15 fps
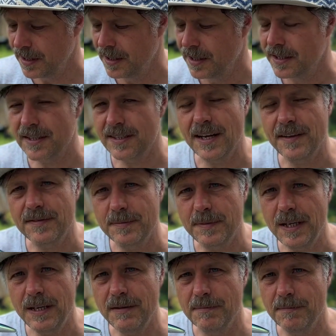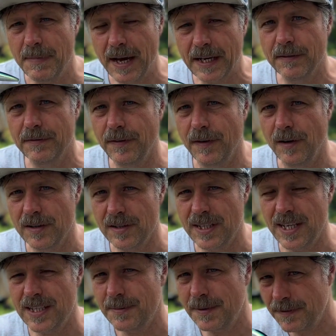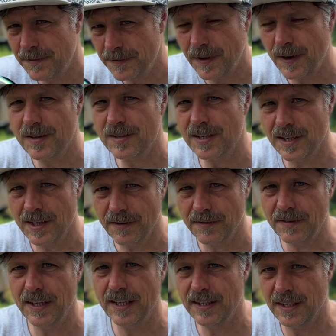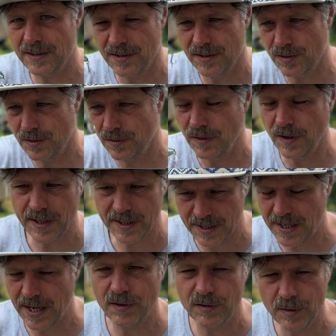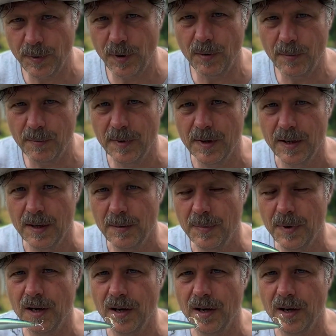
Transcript: doesn't have to be mega fast, it has to be fast enough that it doesn't sort of like stay on the bottom, but